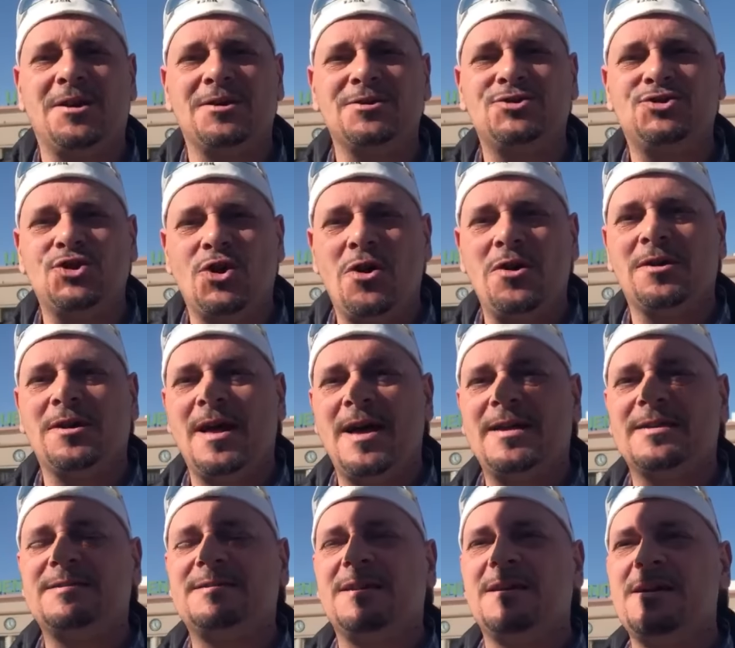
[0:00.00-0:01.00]
John
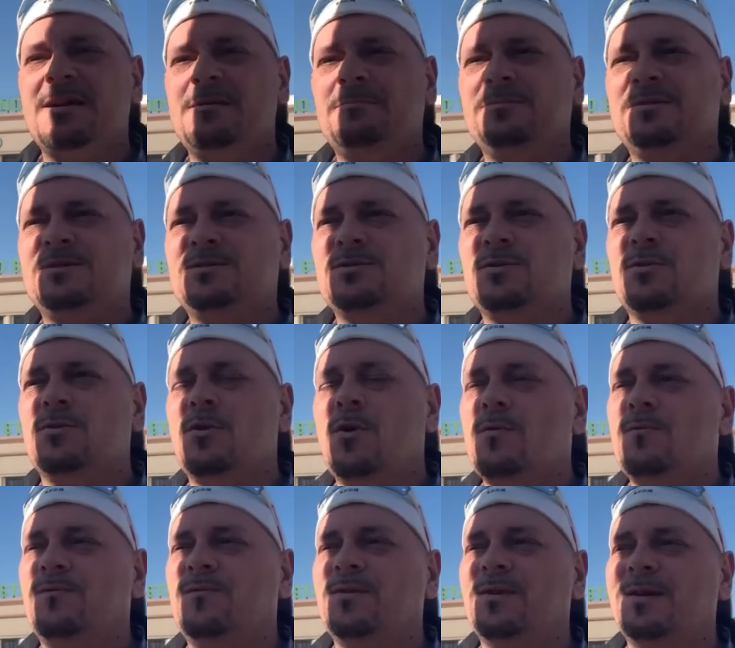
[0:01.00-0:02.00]
last time, so
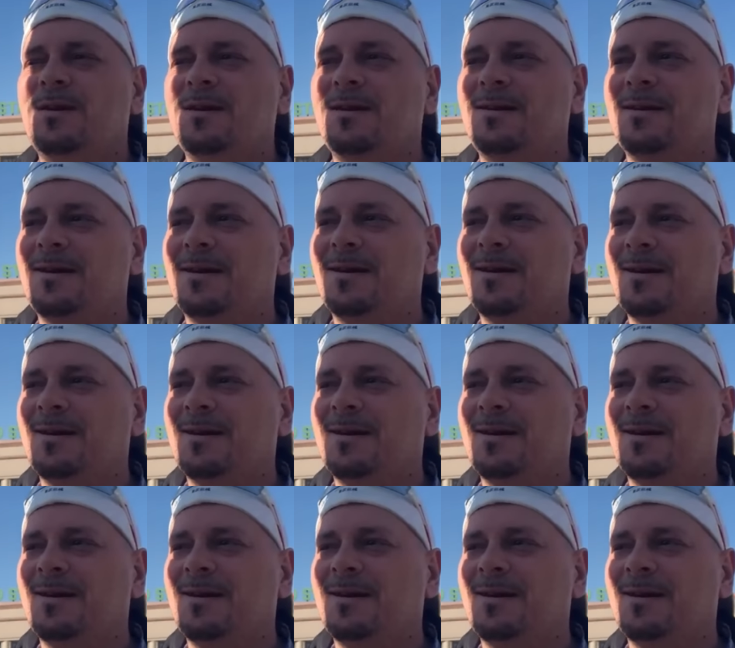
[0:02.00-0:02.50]
hopefully